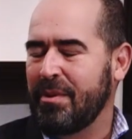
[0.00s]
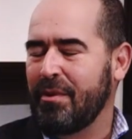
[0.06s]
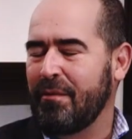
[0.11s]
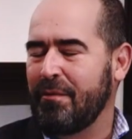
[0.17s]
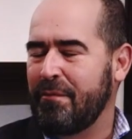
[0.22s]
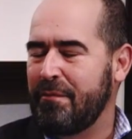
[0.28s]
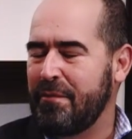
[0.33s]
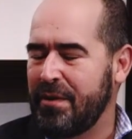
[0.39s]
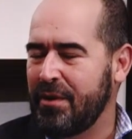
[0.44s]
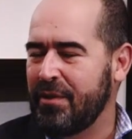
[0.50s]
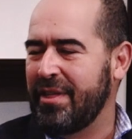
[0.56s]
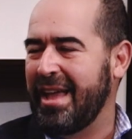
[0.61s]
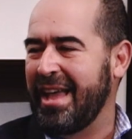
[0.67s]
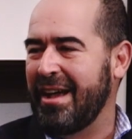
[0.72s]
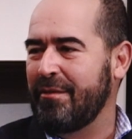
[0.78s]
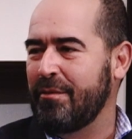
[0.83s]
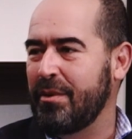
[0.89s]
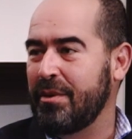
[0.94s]
People don't feel
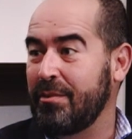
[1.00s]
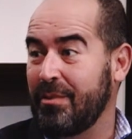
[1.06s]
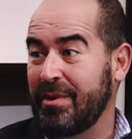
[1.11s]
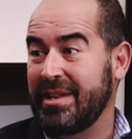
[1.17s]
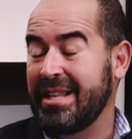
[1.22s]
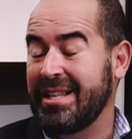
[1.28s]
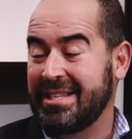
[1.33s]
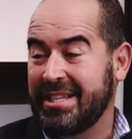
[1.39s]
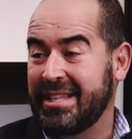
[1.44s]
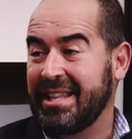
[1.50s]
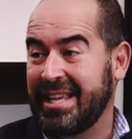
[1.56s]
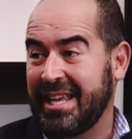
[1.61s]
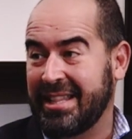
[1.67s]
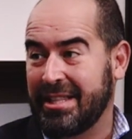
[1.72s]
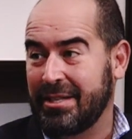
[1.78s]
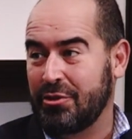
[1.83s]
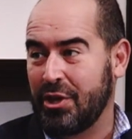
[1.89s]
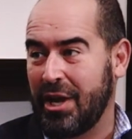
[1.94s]
they have one until they
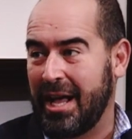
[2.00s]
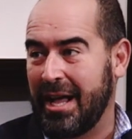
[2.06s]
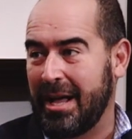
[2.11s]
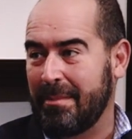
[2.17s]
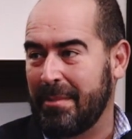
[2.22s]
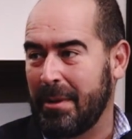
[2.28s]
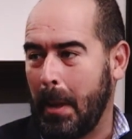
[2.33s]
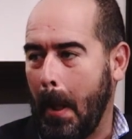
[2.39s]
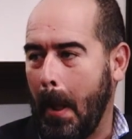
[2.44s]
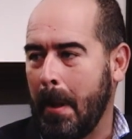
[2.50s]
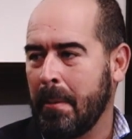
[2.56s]
get the job.